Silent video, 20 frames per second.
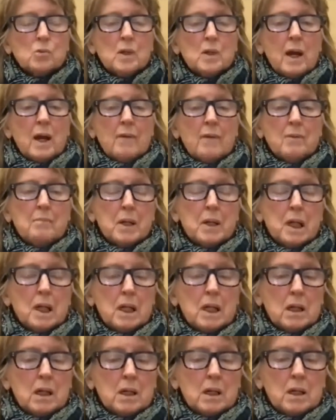We have a
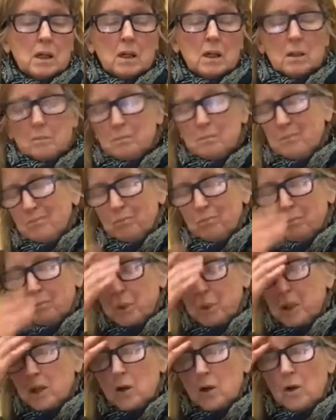big,
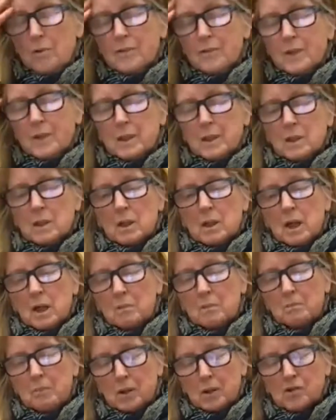pre-COVID
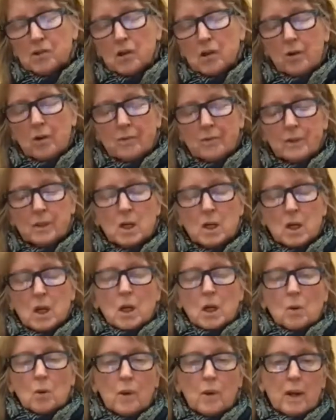and post-COVID,
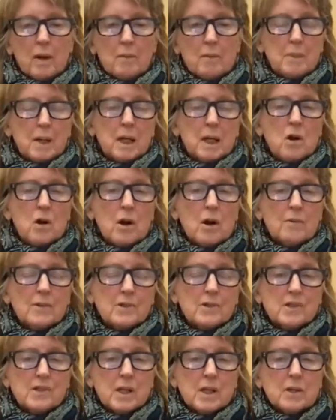we have big
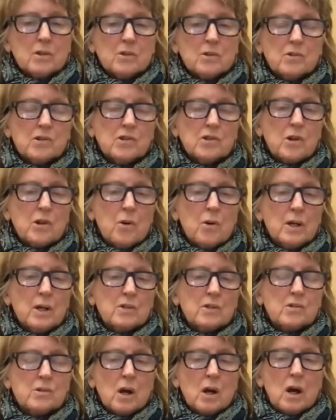harvest dinners. So
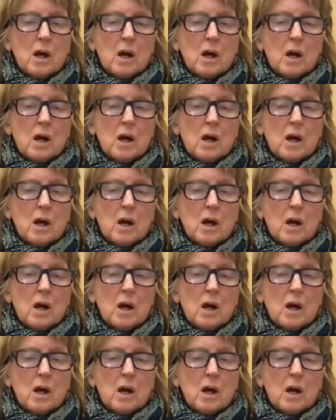it's